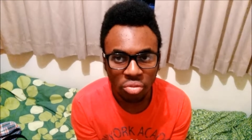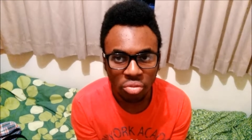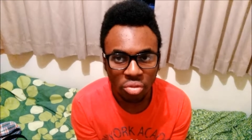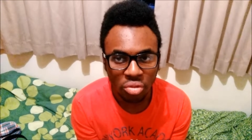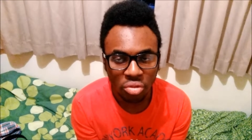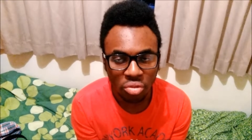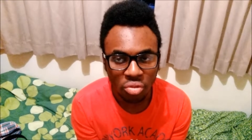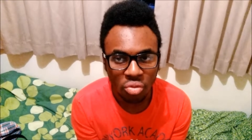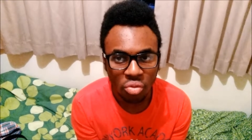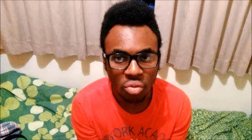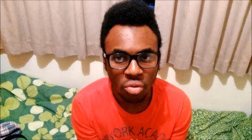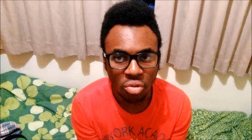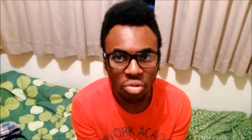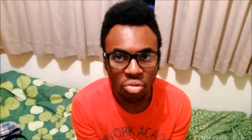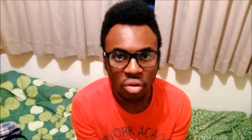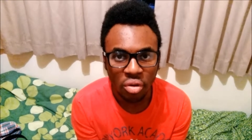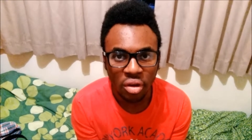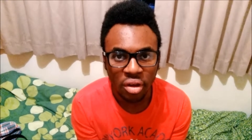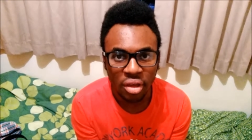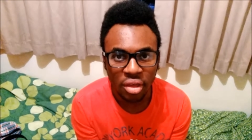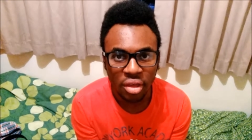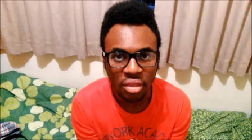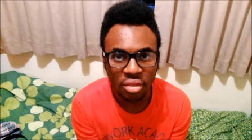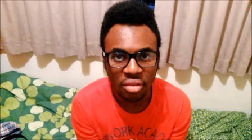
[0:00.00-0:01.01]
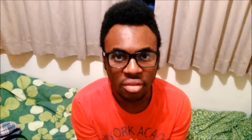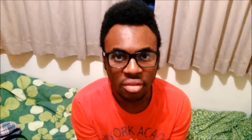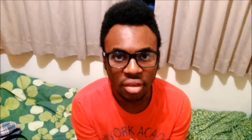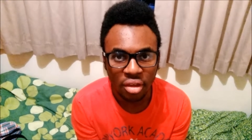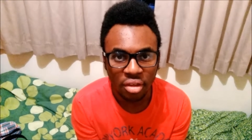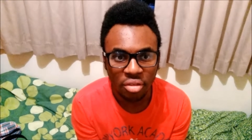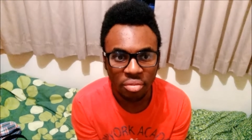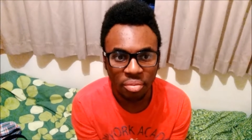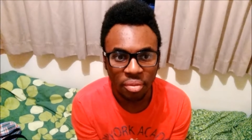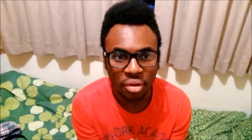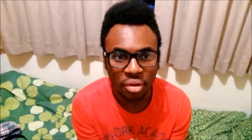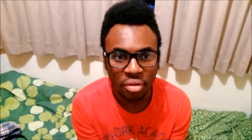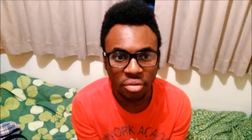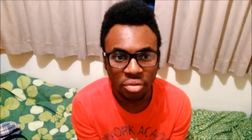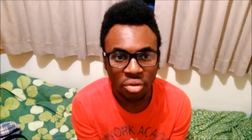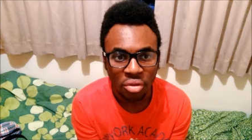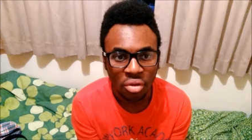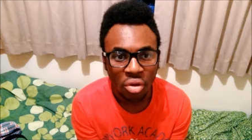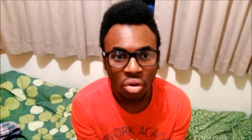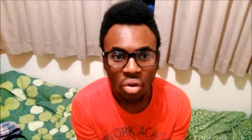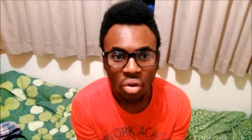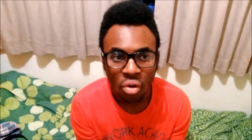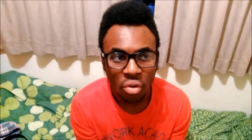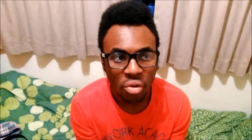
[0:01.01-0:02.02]
the school and try and get these textbooks.
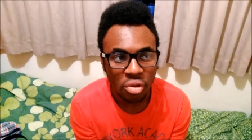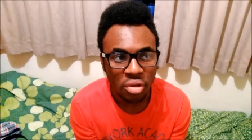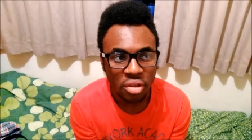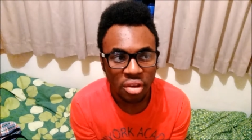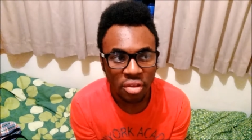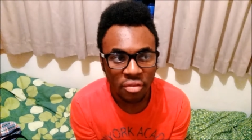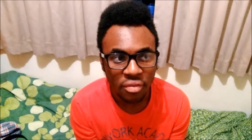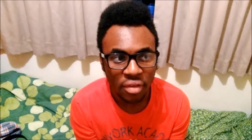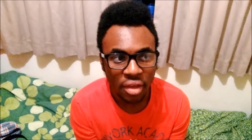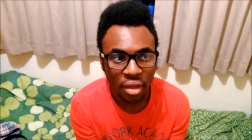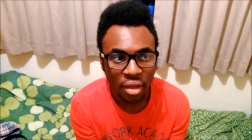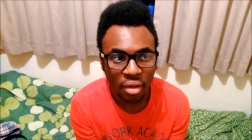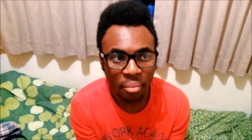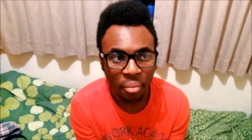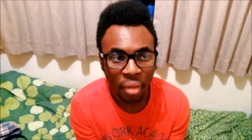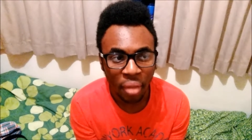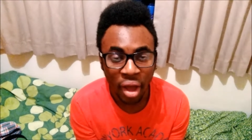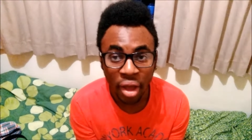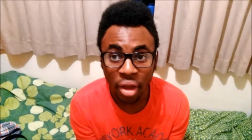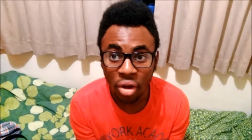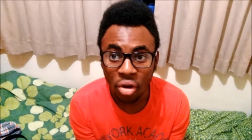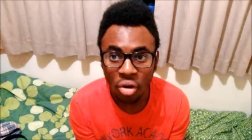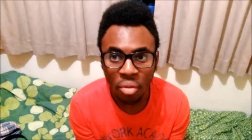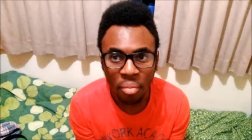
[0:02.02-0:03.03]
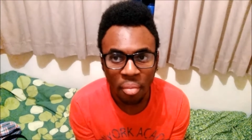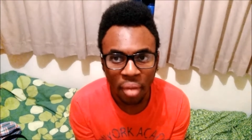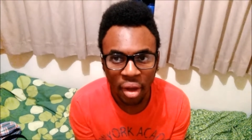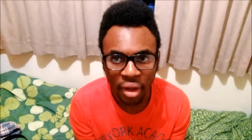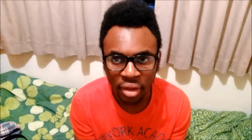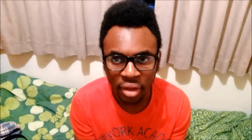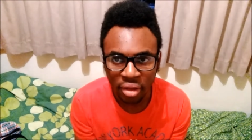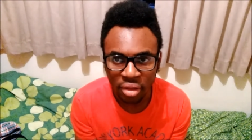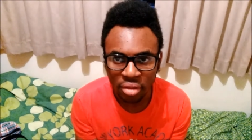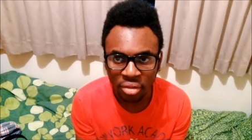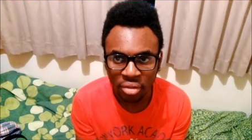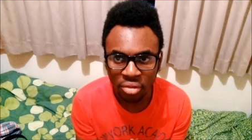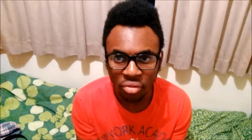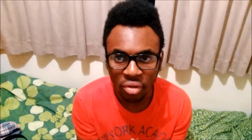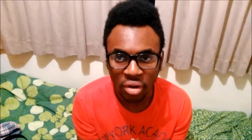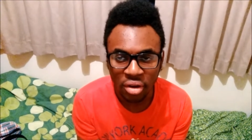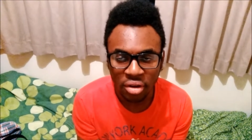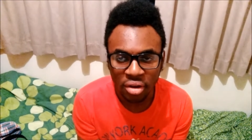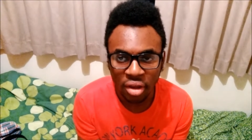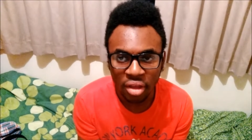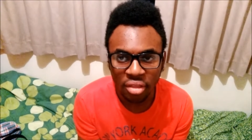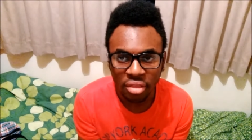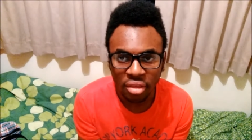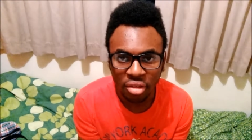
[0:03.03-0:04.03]
Or you can even get, I got my grade
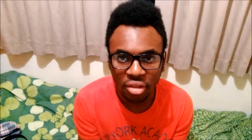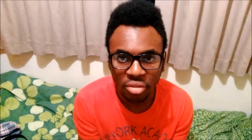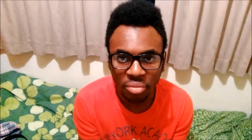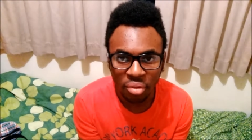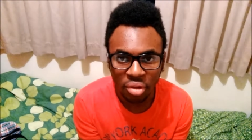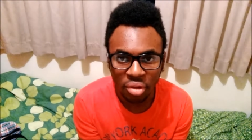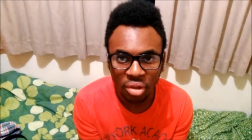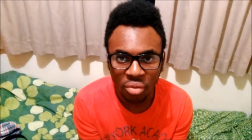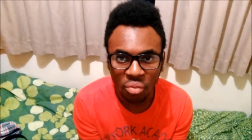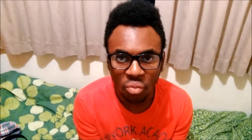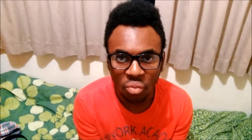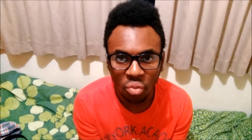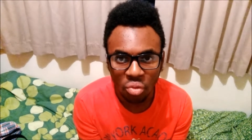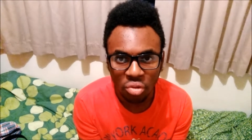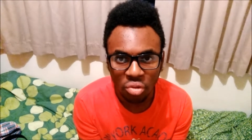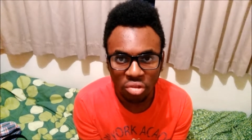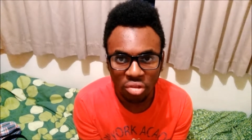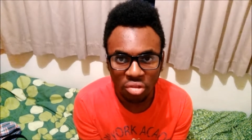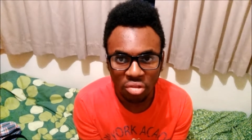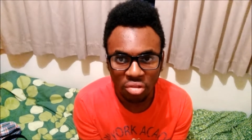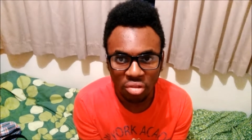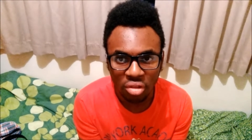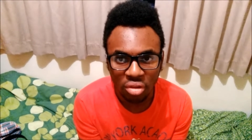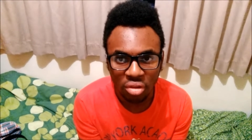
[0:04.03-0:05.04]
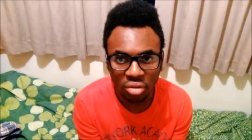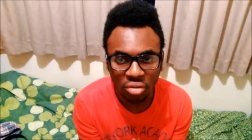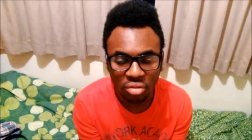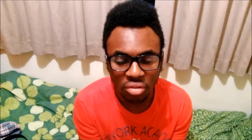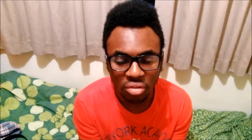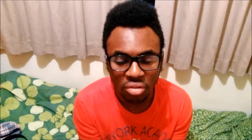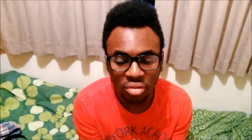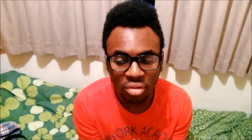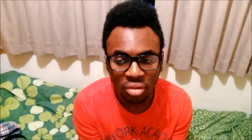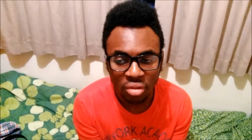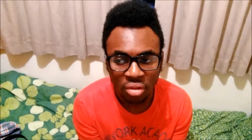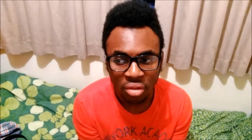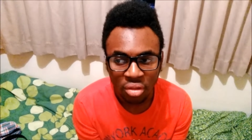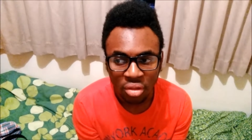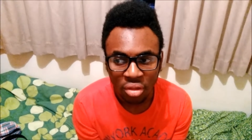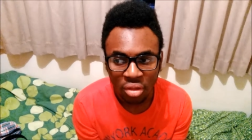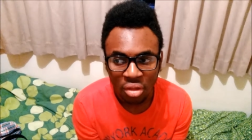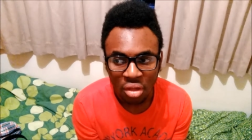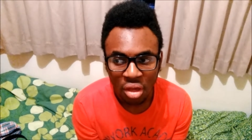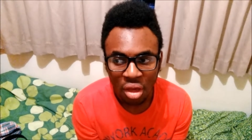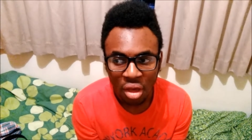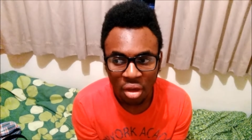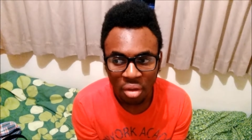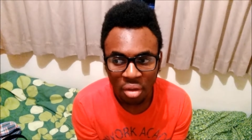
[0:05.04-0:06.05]
nine textbook in Waterstones.
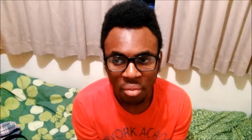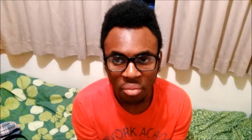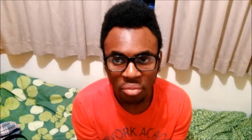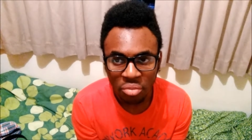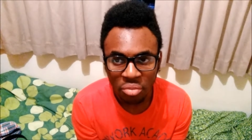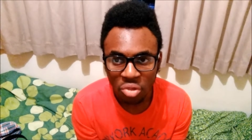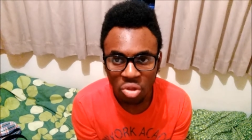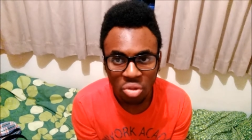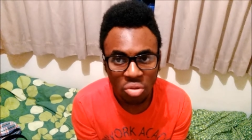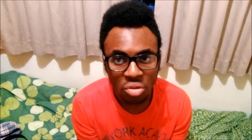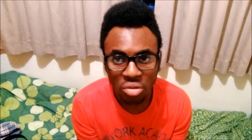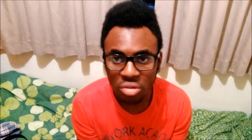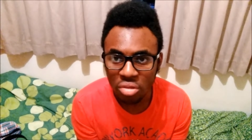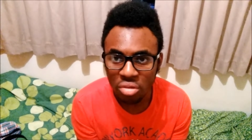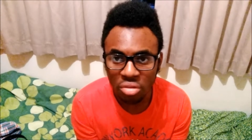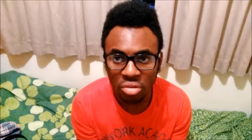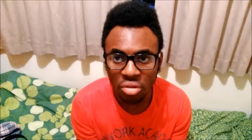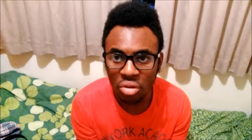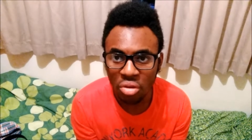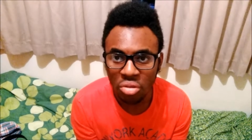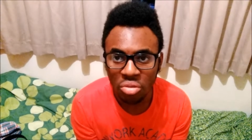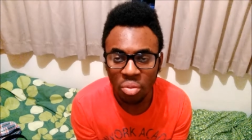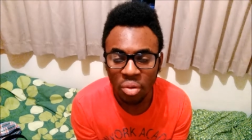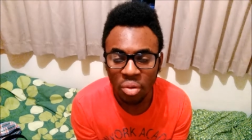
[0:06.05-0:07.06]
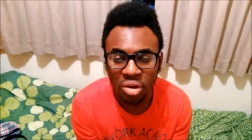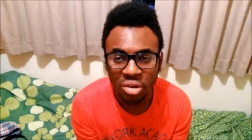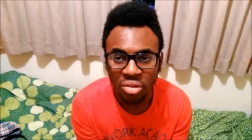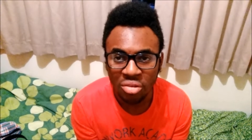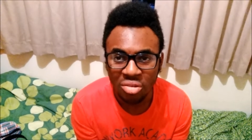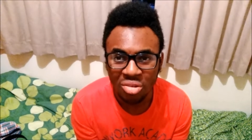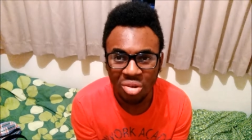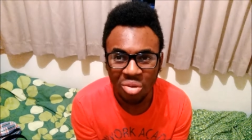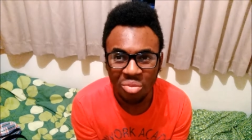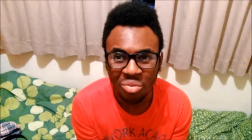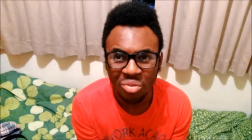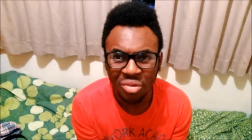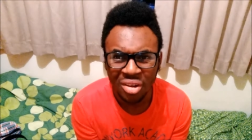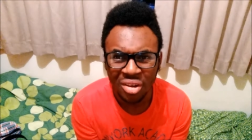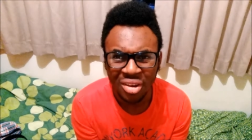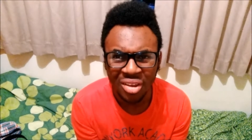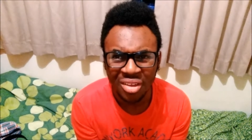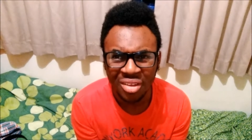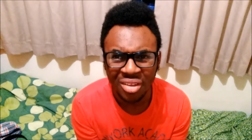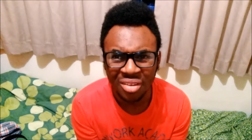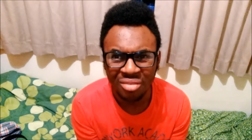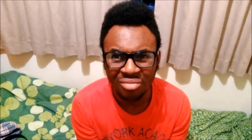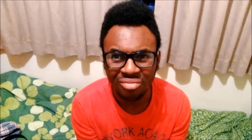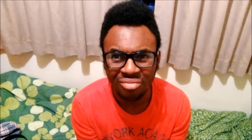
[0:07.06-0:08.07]
Um, you could just go to any shop really
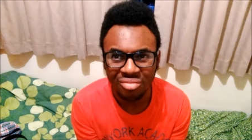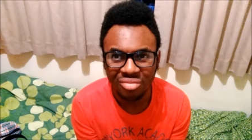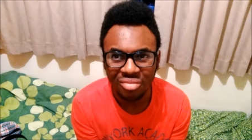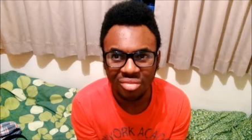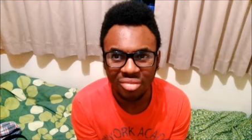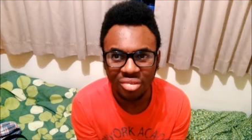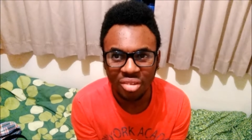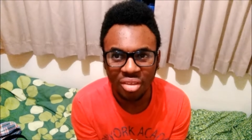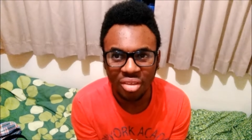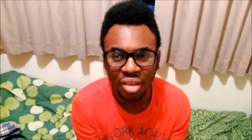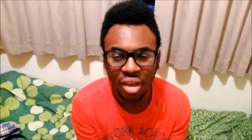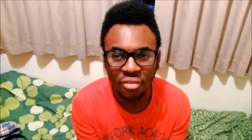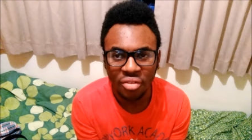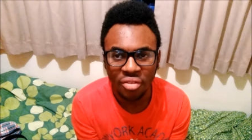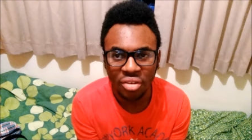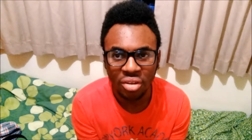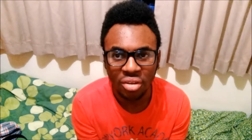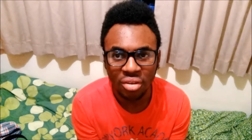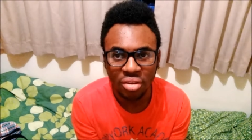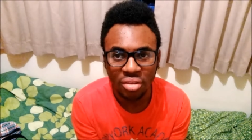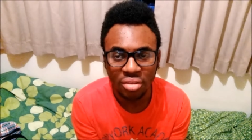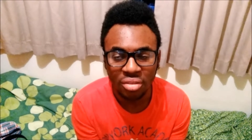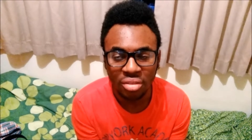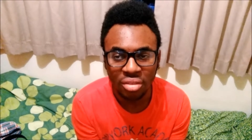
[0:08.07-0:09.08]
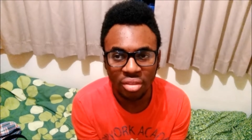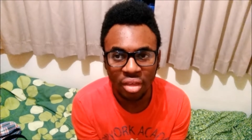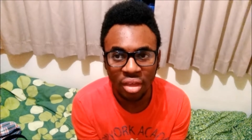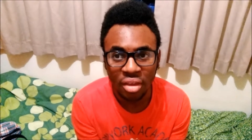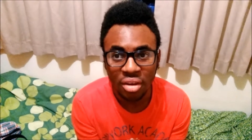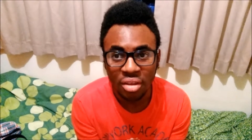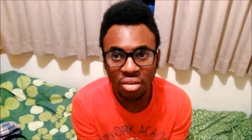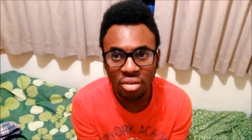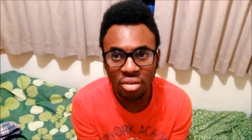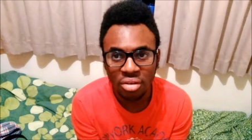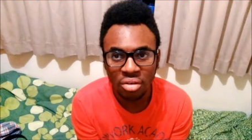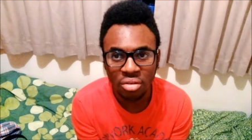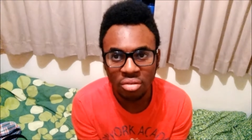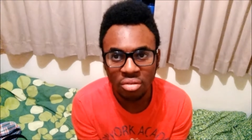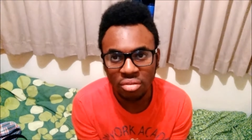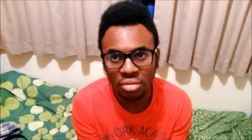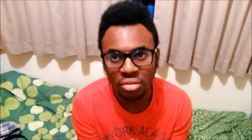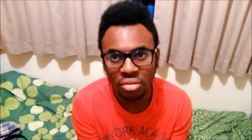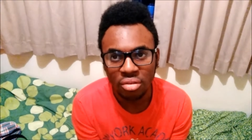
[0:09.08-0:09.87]
and just have a look. Any good